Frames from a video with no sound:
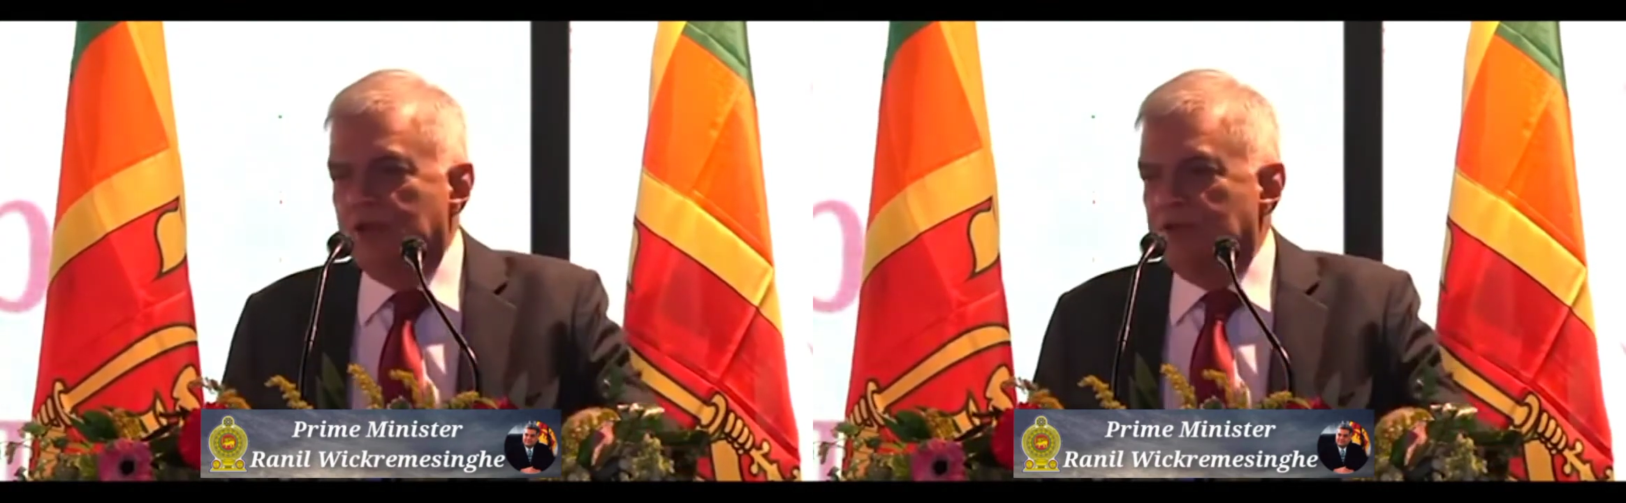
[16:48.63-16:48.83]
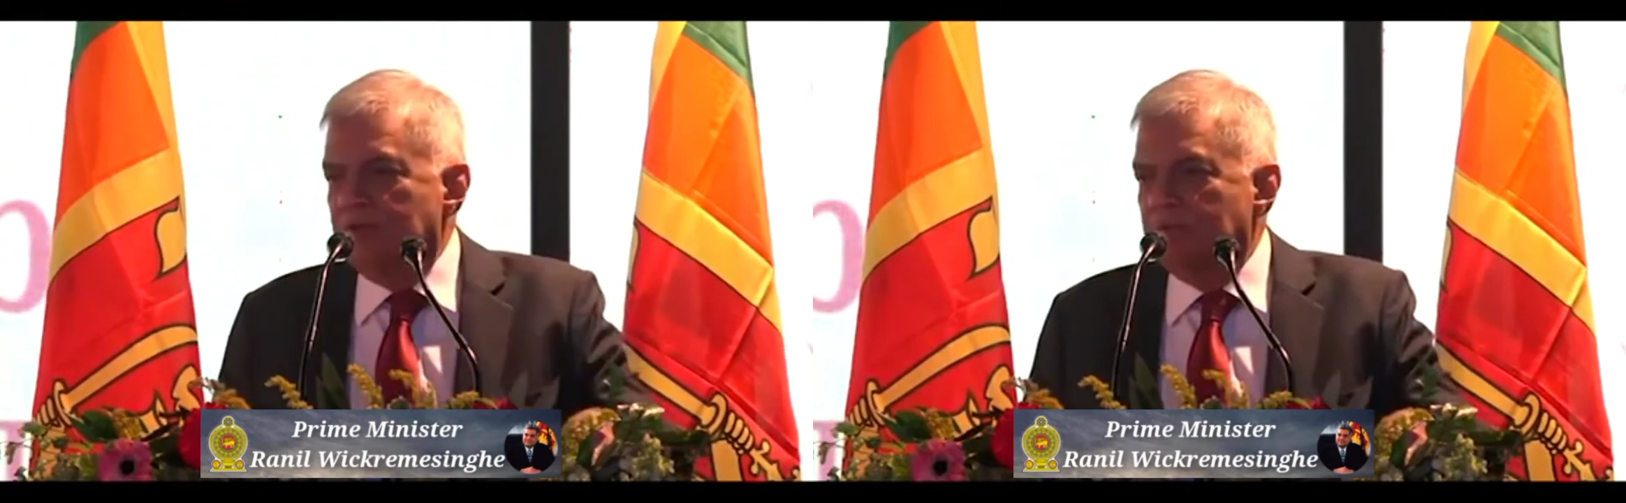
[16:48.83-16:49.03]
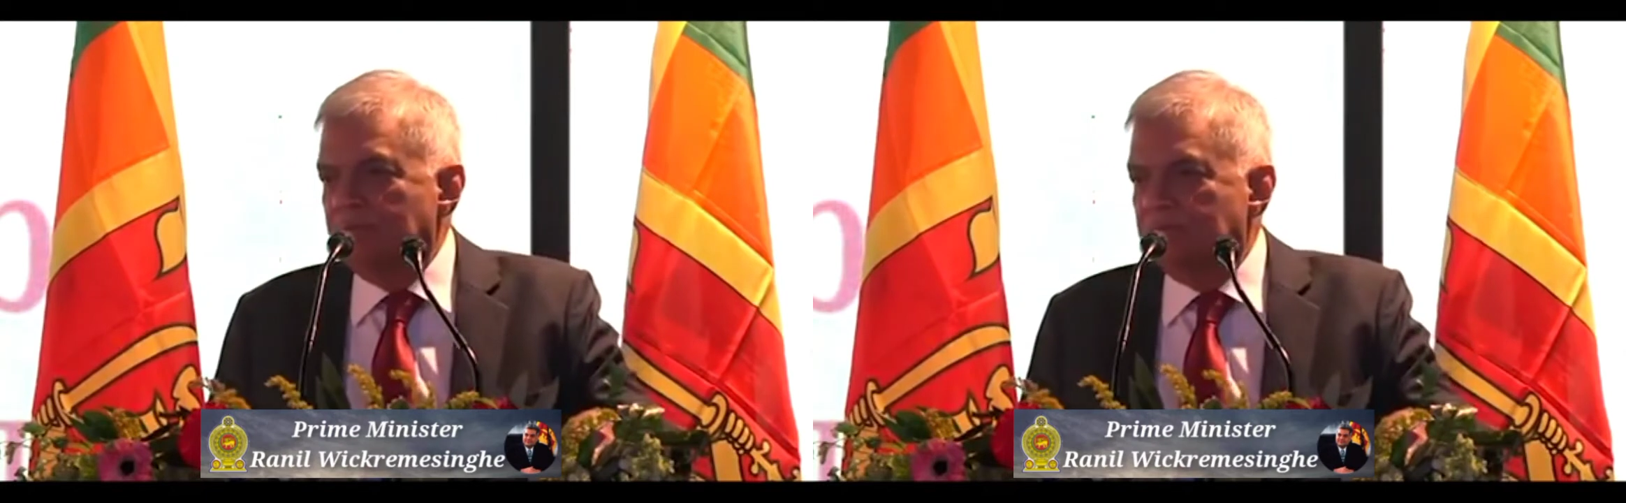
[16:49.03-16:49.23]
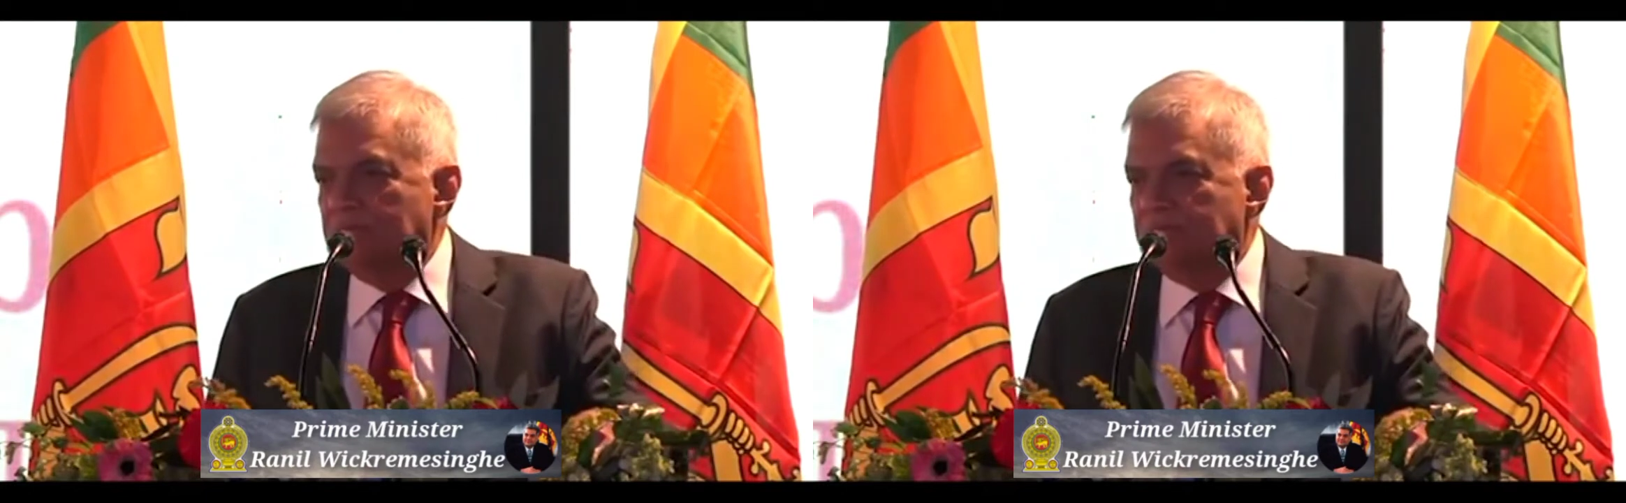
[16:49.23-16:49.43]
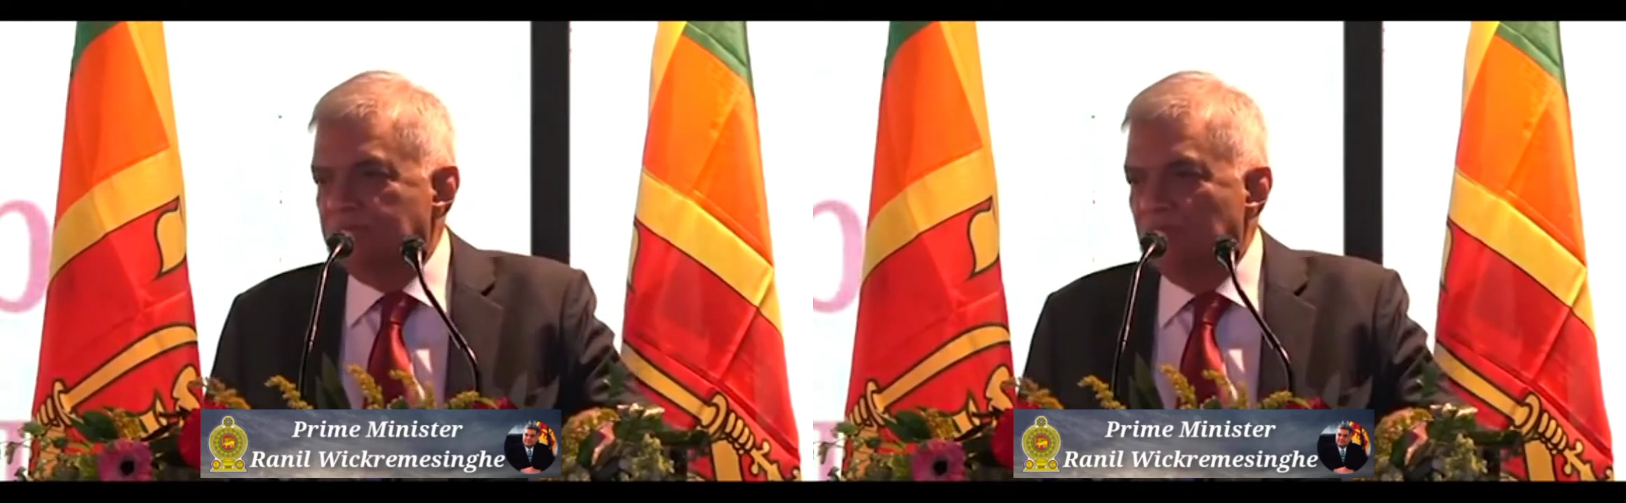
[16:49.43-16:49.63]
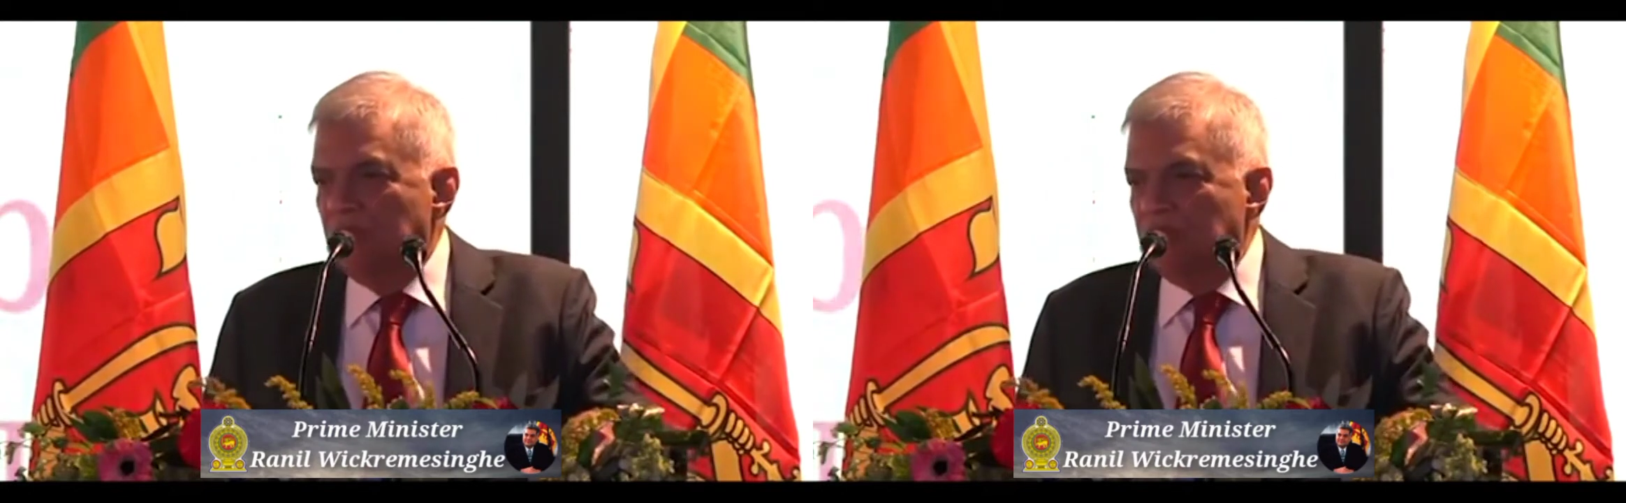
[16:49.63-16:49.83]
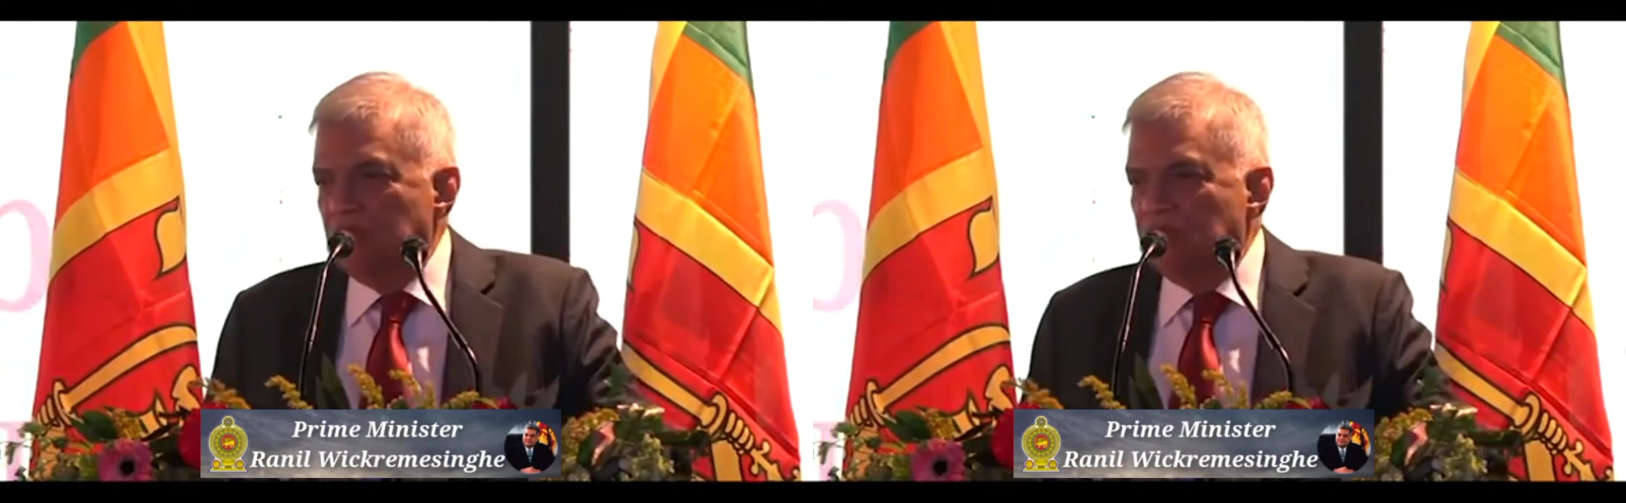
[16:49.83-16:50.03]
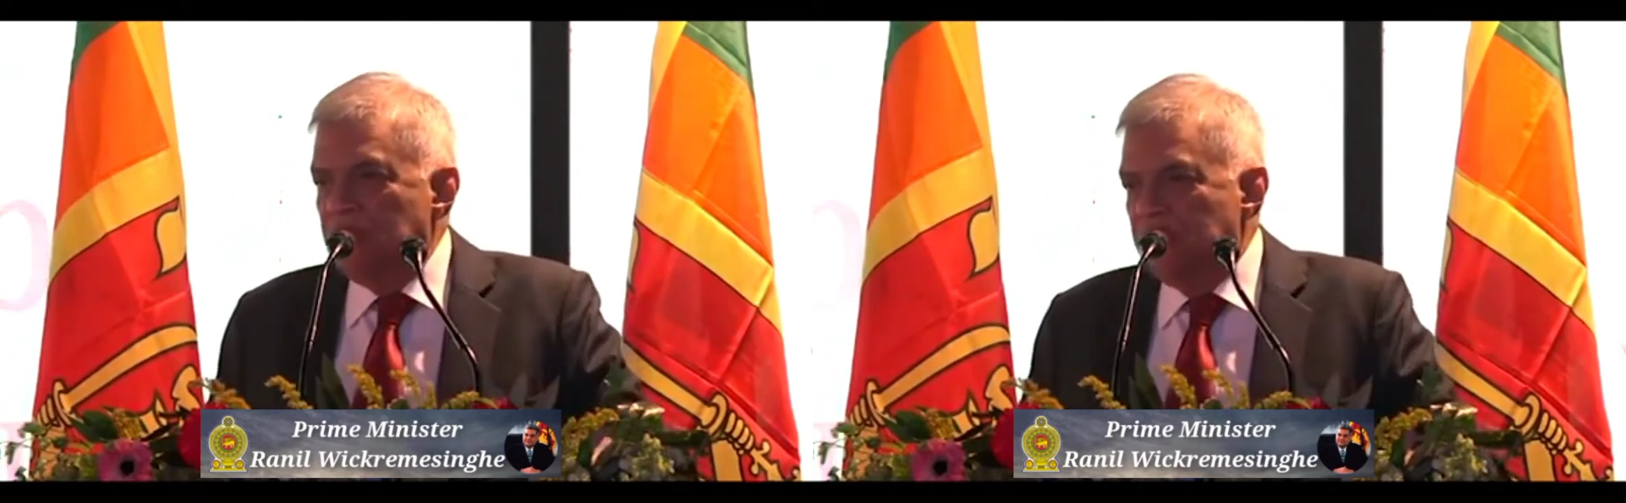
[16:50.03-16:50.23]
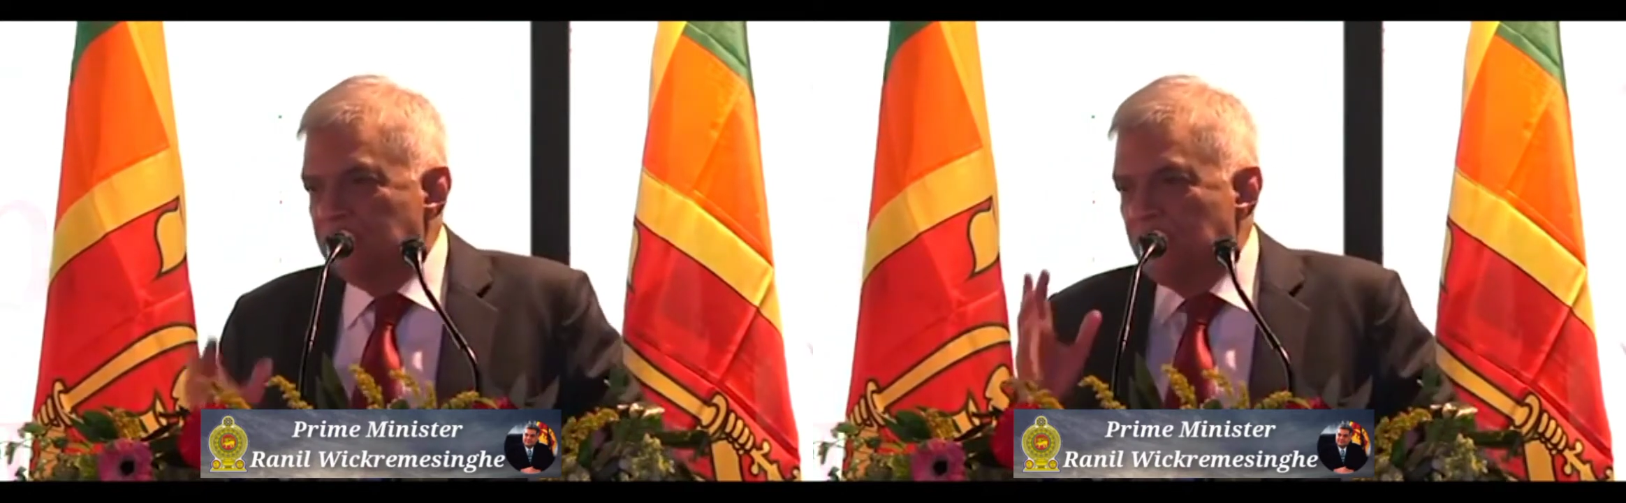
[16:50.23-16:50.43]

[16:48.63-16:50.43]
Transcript: it? So these